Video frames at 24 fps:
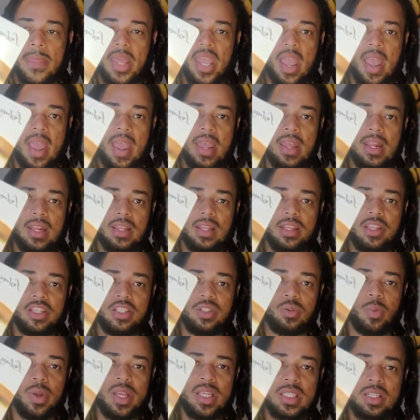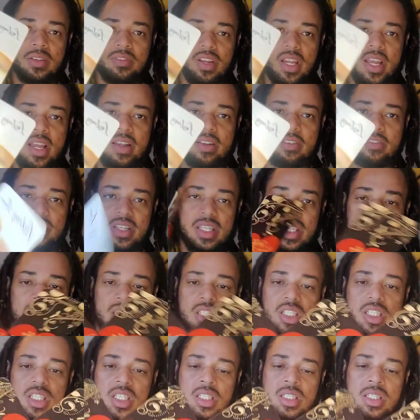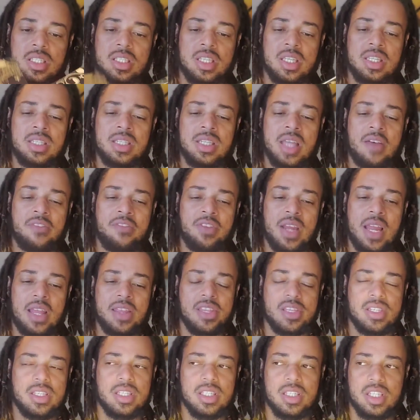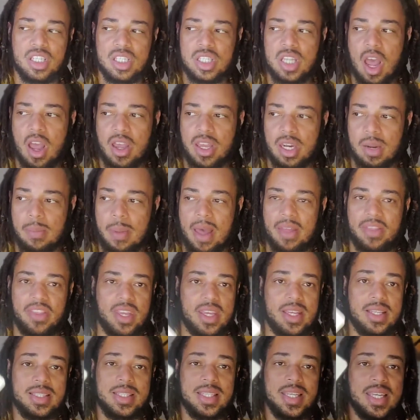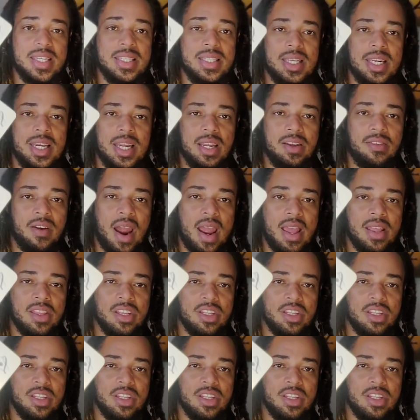And this wings of love is, is this, I feel like this is just talking about the intensity, right?